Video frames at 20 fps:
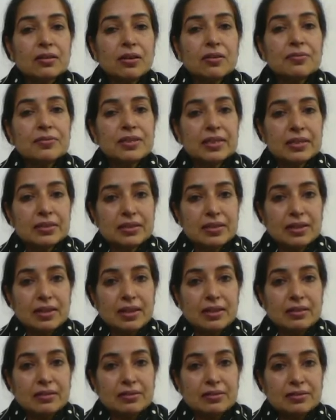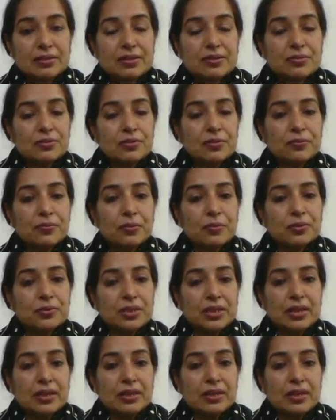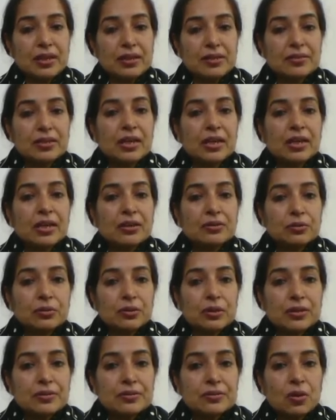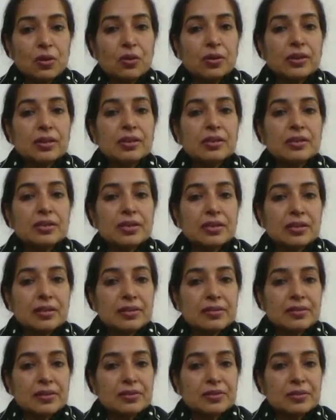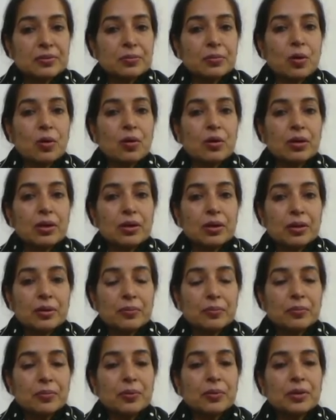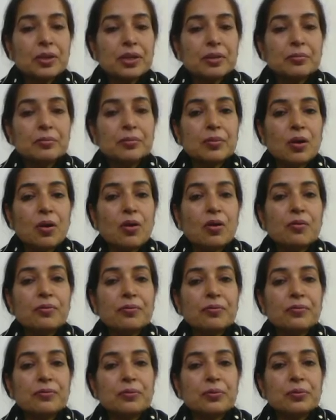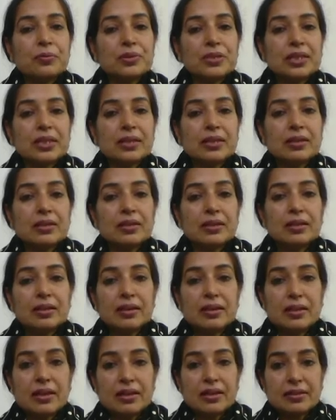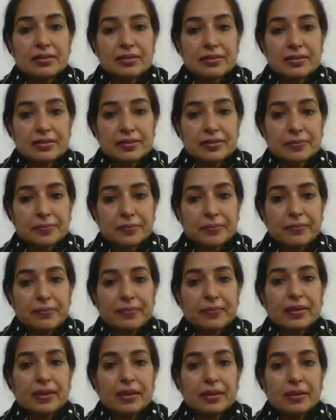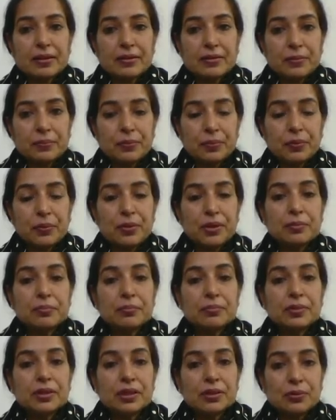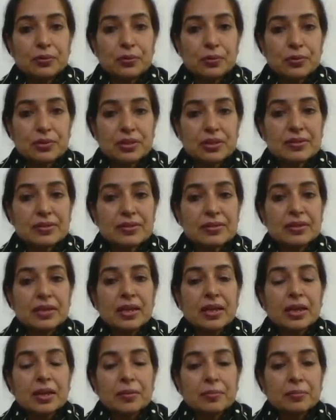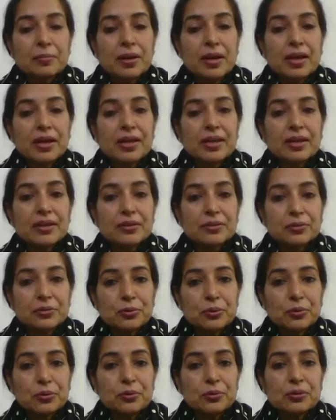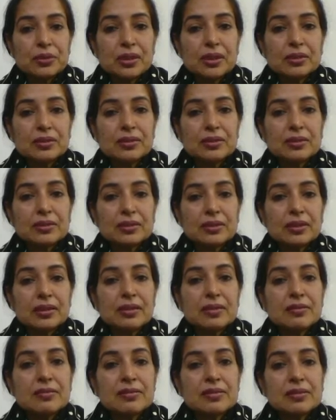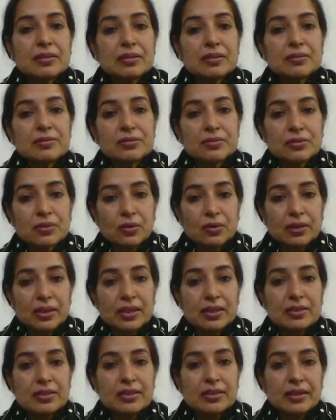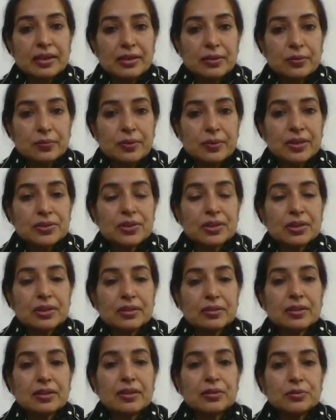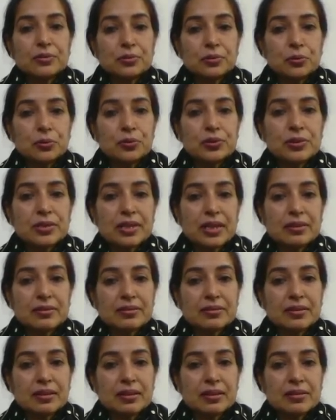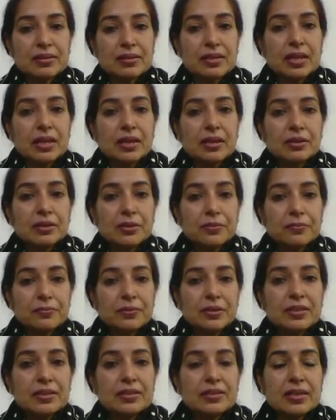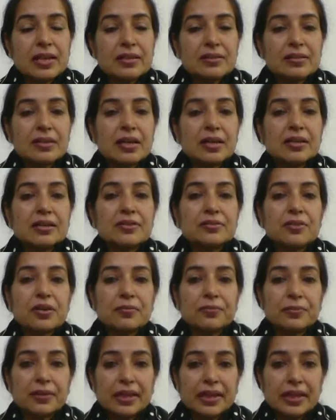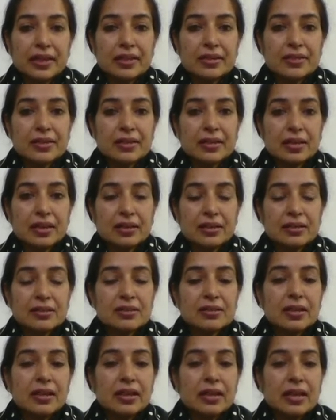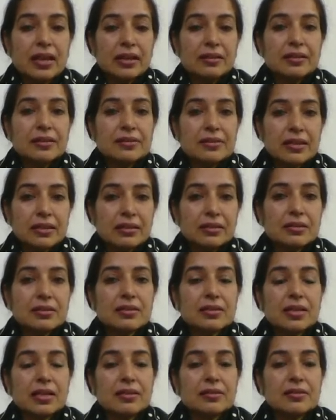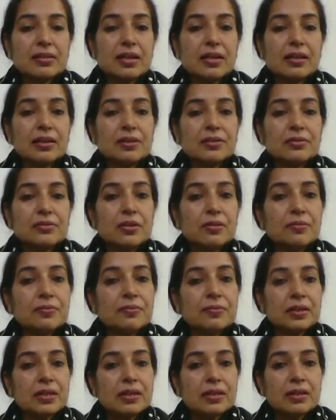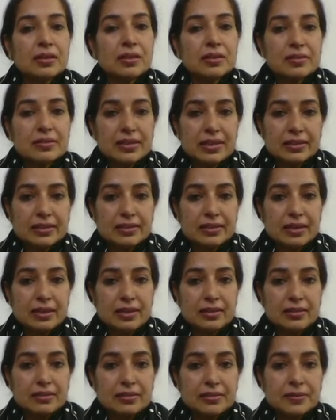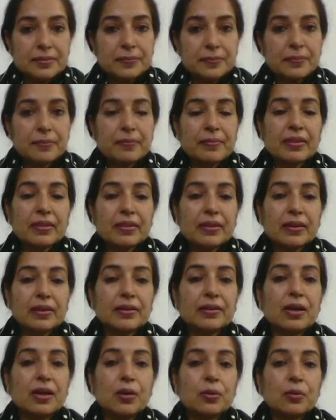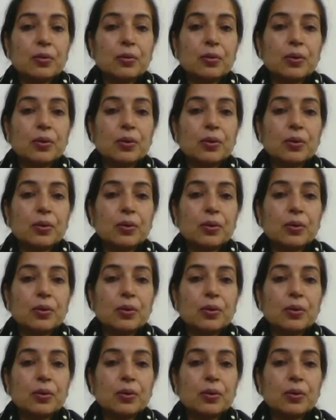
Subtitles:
6 lines. So 14 lines. So a sonnet is a small poem of 14 lines. The poem The Lotus by Toru Dutt is a sonnet in which there are 2 stanzas. The first stanza is of 8 lines and the second stanza is of 6 lines. Now,